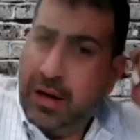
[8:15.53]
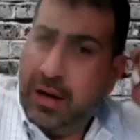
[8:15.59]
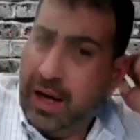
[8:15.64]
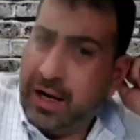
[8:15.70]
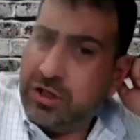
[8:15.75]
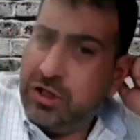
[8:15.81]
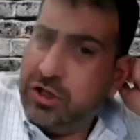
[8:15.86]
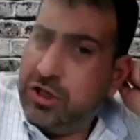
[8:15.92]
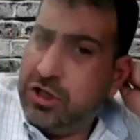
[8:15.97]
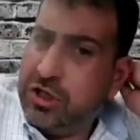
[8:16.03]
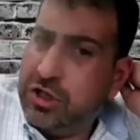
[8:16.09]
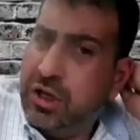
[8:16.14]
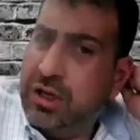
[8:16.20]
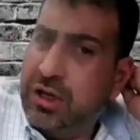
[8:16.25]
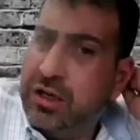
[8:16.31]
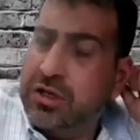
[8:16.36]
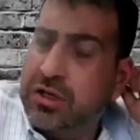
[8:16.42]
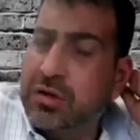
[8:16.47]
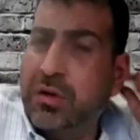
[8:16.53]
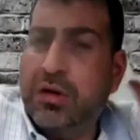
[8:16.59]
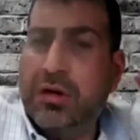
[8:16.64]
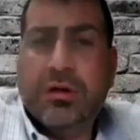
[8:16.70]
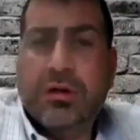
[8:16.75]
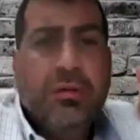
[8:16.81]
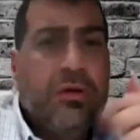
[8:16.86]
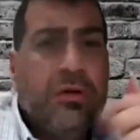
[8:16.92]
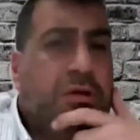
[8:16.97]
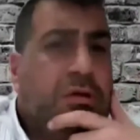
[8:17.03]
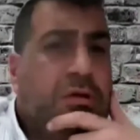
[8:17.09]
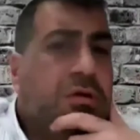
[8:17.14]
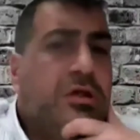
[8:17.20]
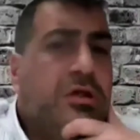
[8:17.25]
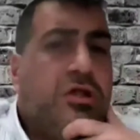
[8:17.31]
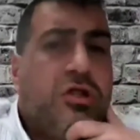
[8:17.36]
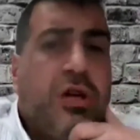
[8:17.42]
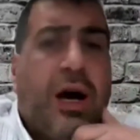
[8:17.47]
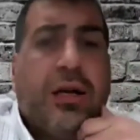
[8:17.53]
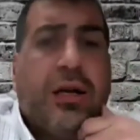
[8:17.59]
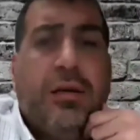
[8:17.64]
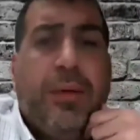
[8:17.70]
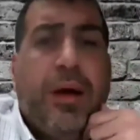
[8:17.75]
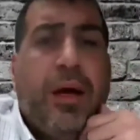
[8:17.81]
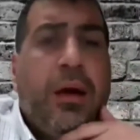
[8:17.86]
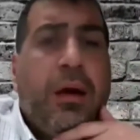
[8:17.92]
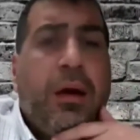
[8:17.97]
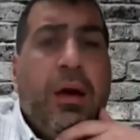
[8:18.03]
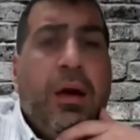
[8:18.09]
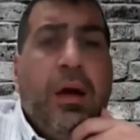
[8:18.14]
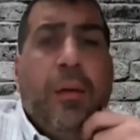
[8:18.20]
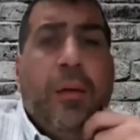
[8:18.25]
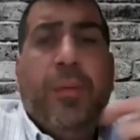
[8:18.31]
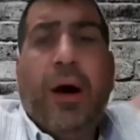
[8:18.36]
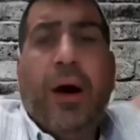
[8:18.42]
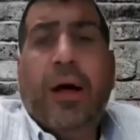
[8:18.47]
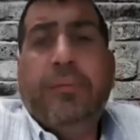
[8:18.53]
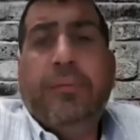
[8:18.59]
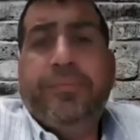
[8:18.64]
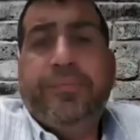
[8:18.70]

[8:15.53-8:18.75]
actually just shut its doors, which was a shock to me. But